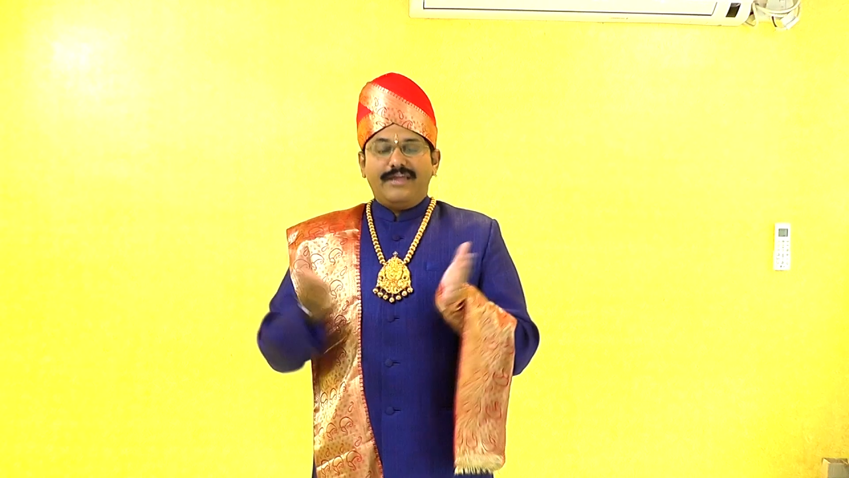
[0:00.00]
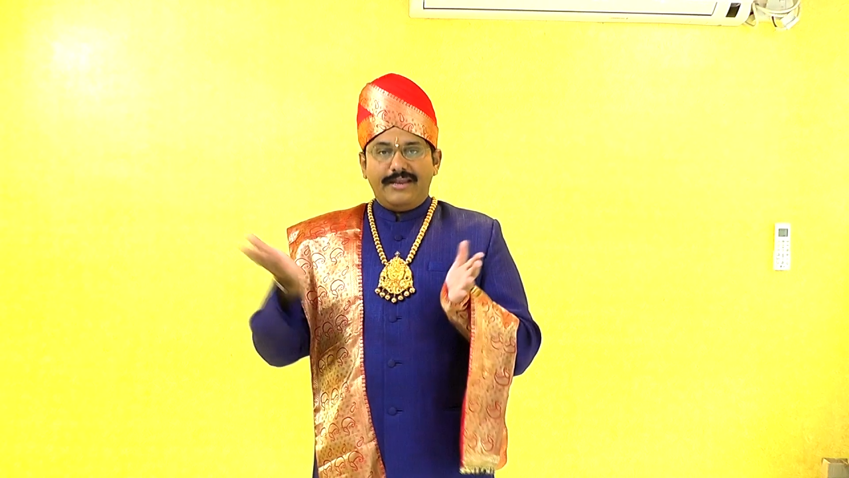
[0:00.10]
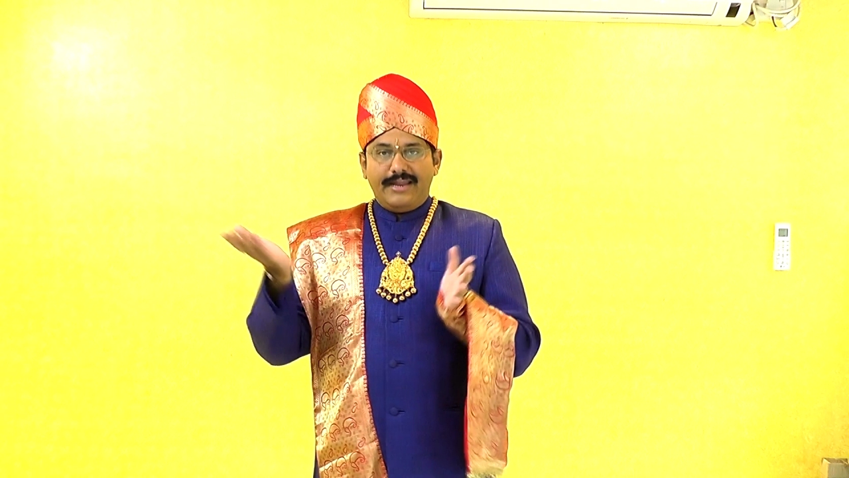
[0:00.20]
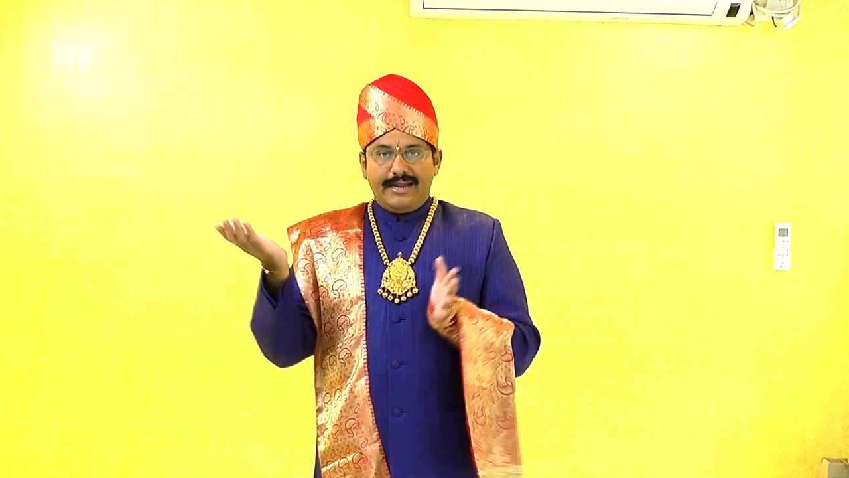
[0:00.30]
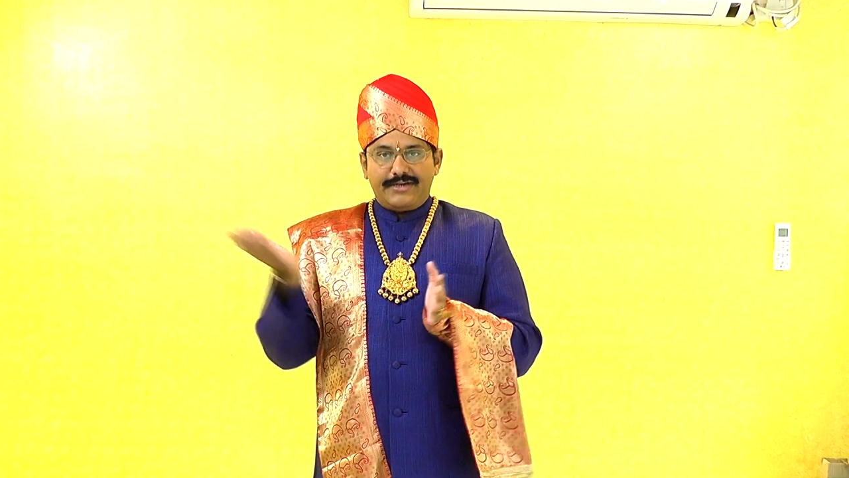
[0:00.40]

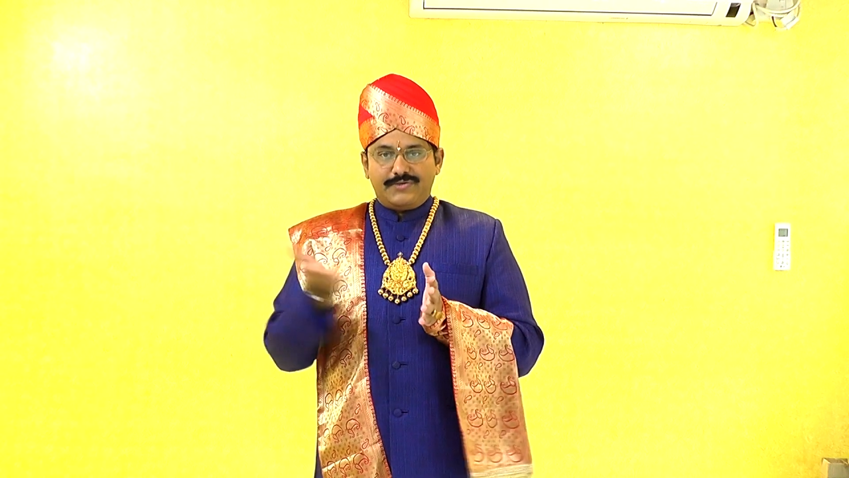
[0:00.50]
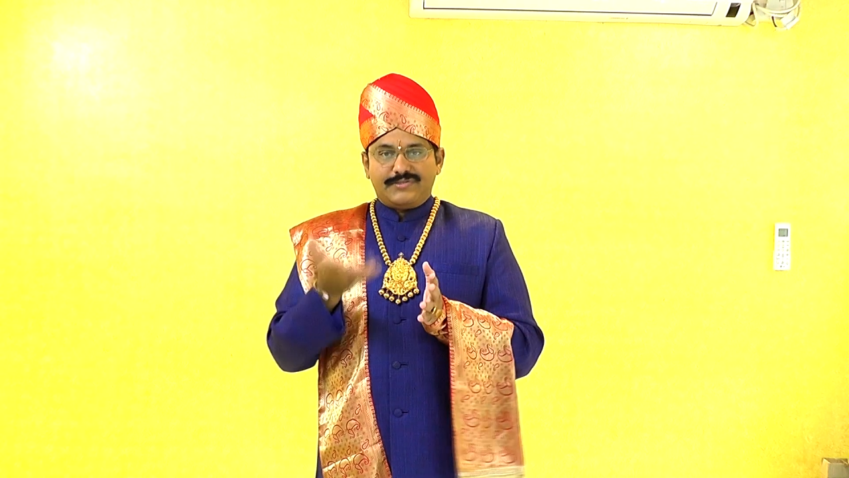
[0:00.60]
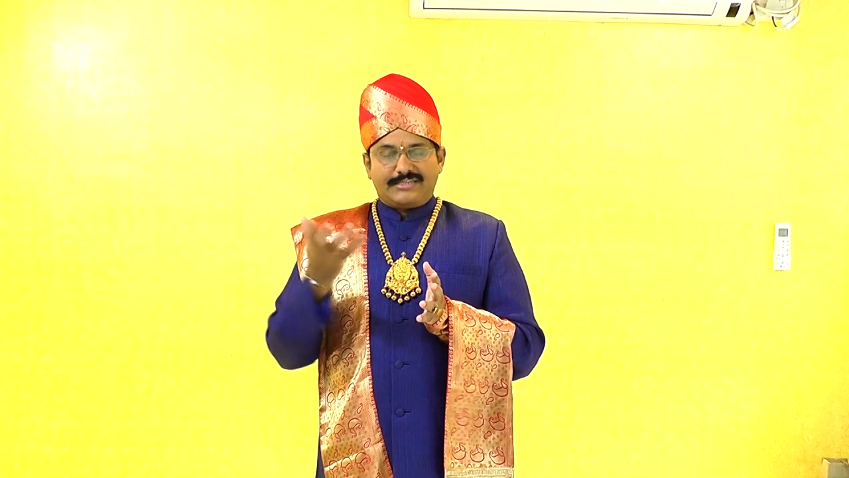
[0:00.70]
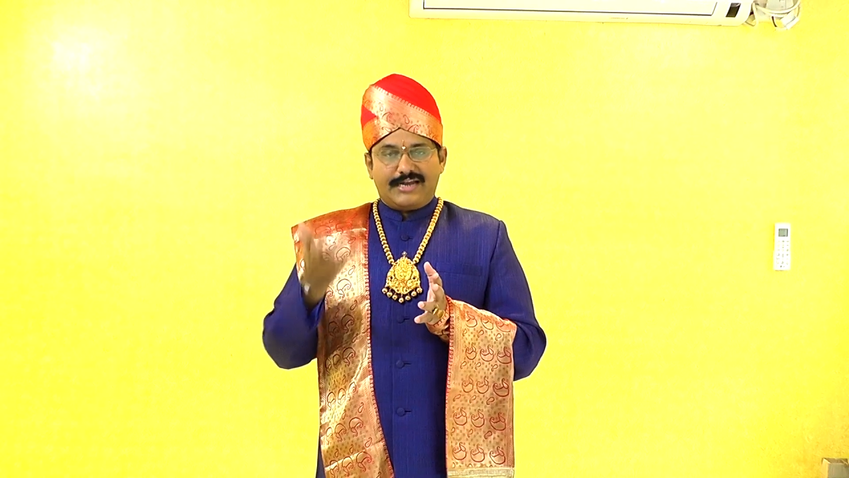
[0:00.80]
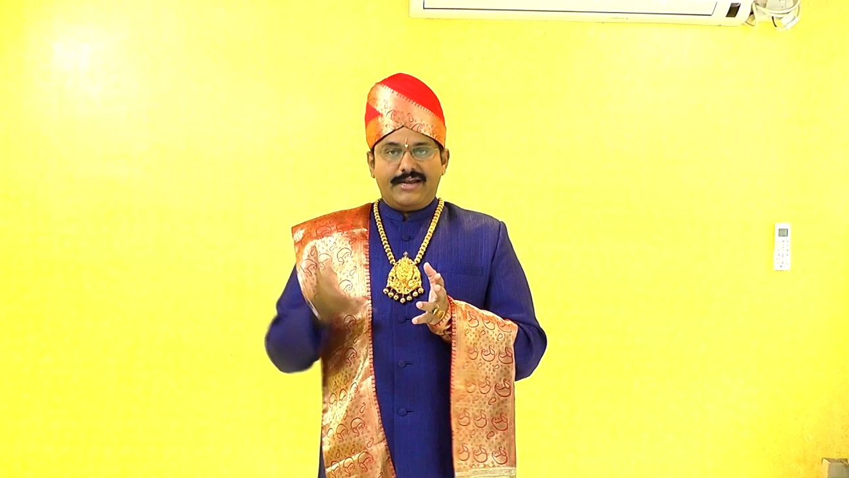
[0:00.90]
we need
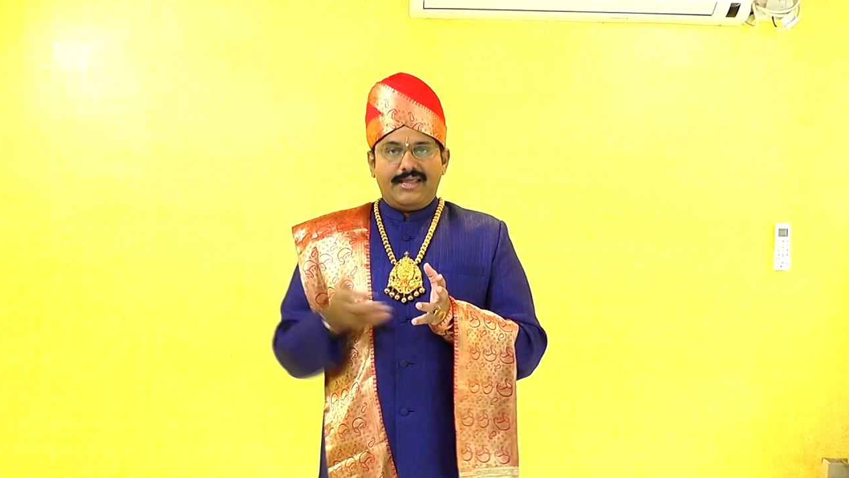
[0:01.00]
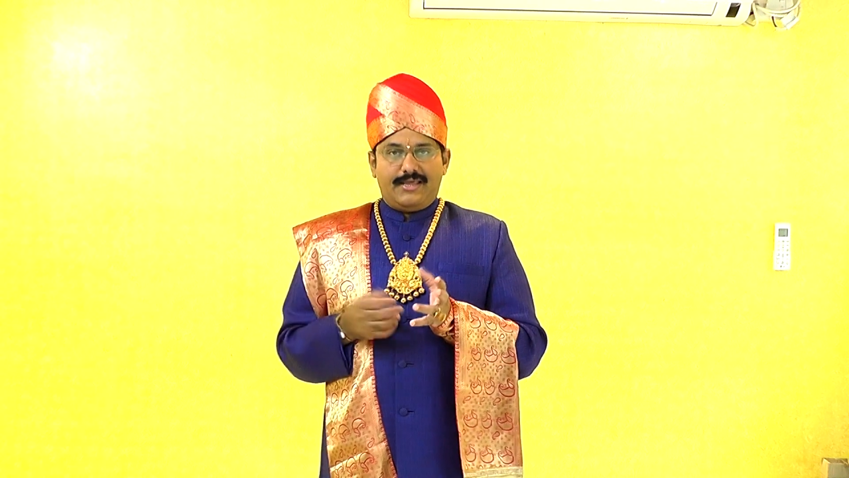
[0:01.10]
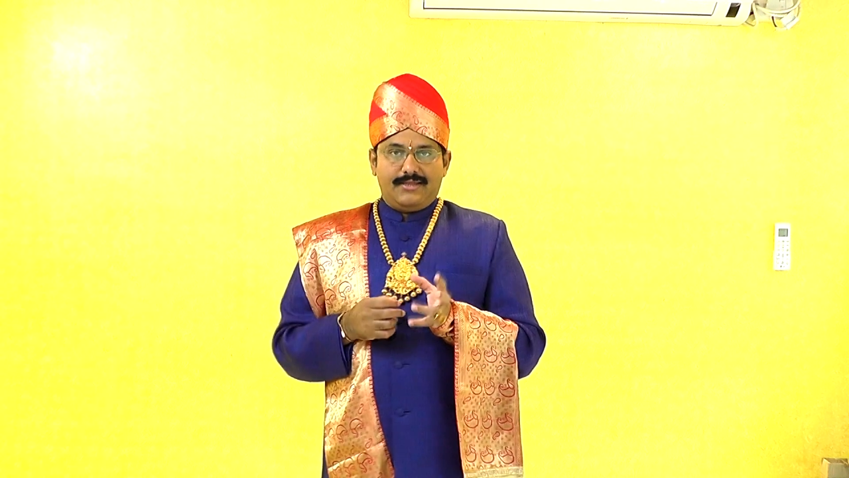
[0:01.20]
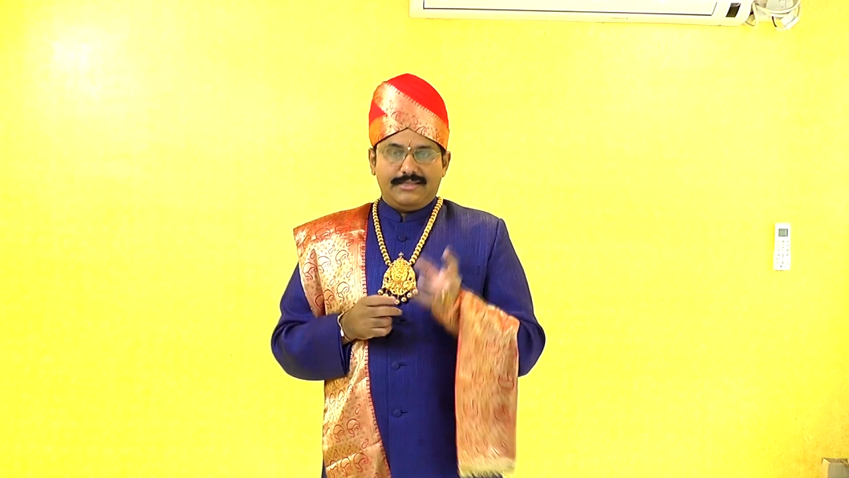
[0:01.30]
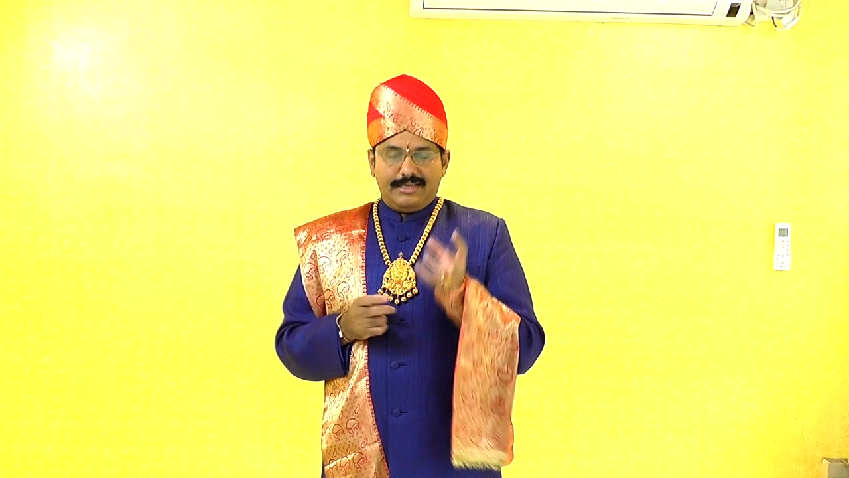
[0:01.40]
to
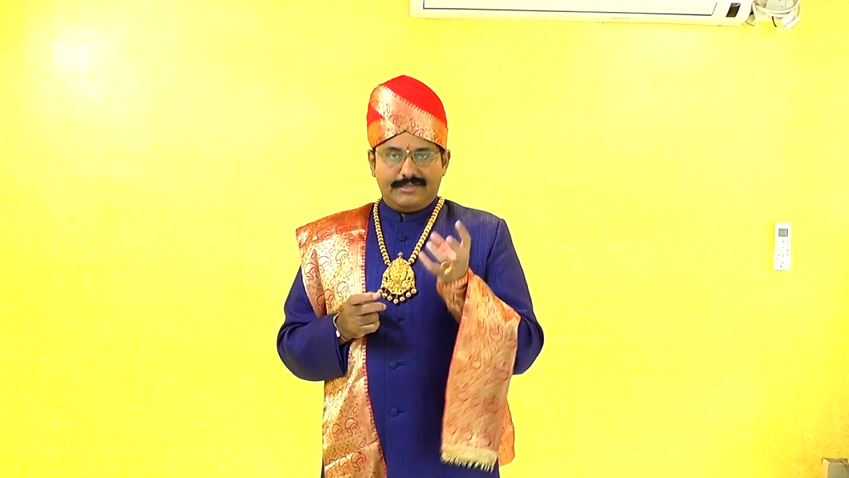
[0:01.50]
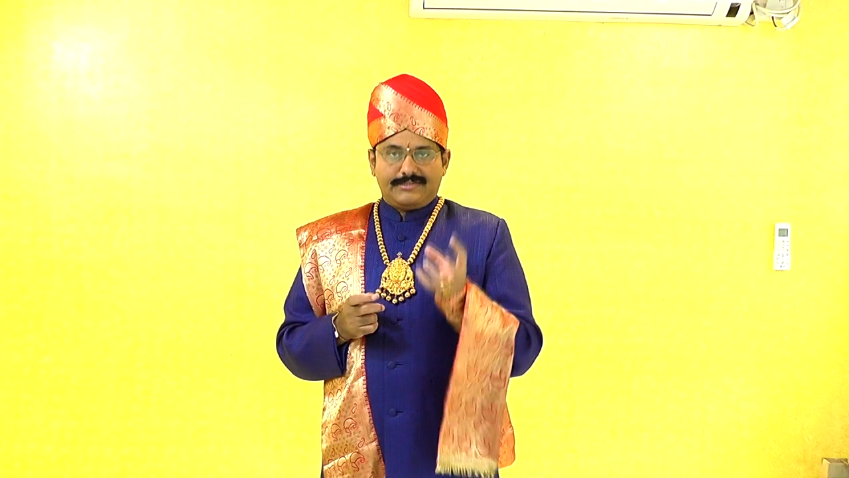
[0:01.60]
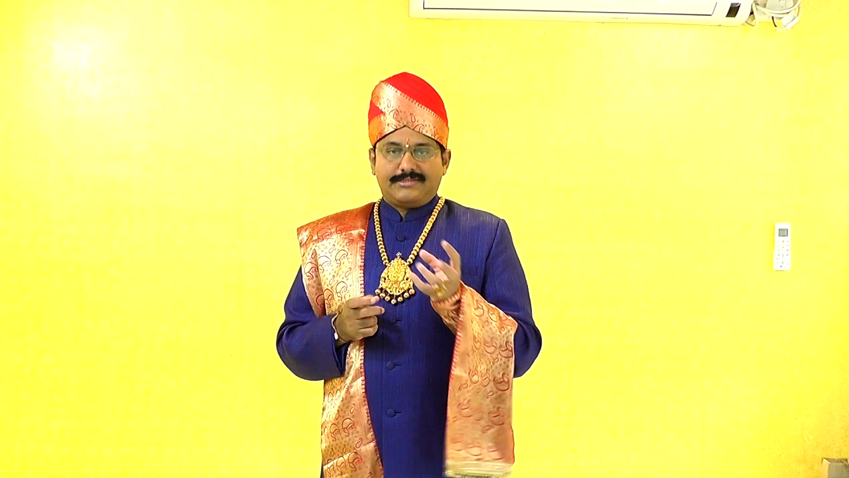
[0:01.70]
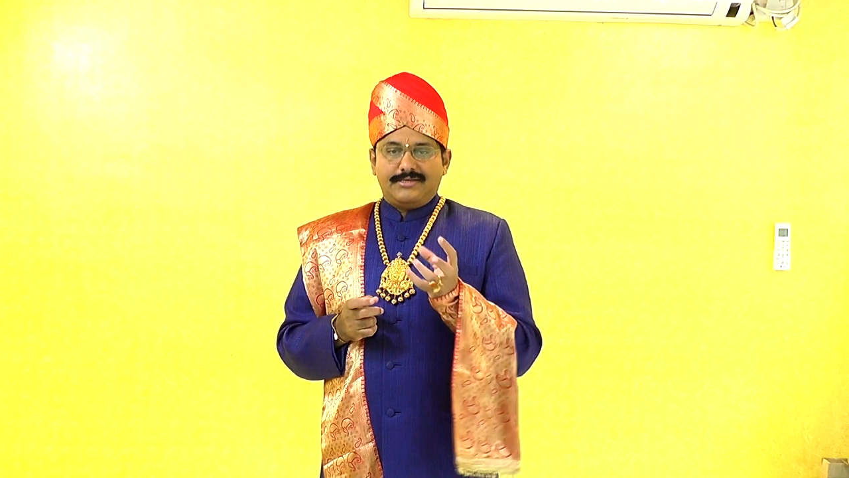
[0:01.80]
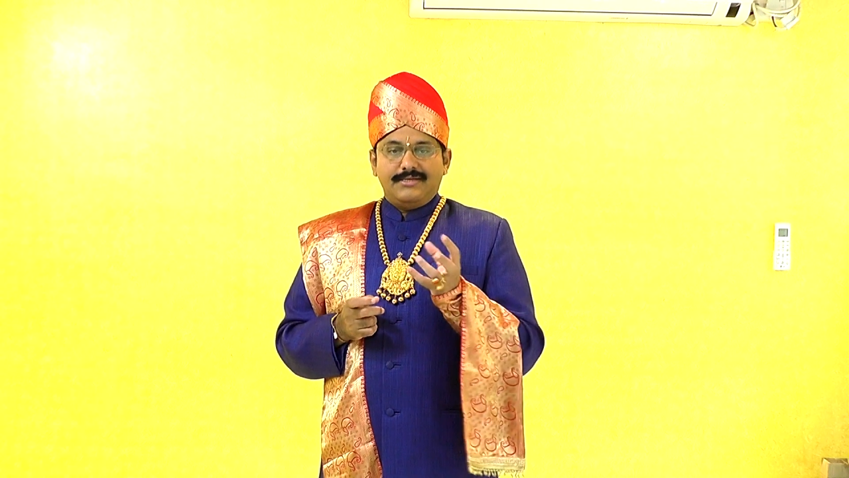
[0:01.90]
study
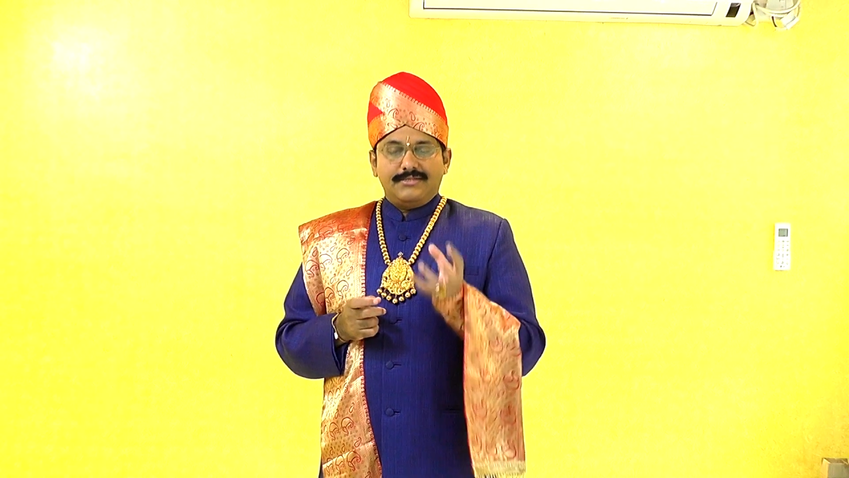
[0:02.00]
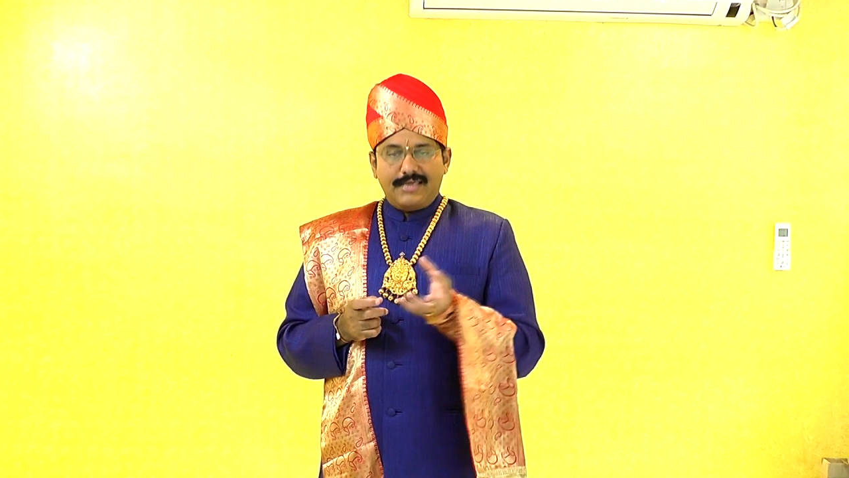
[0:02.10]
these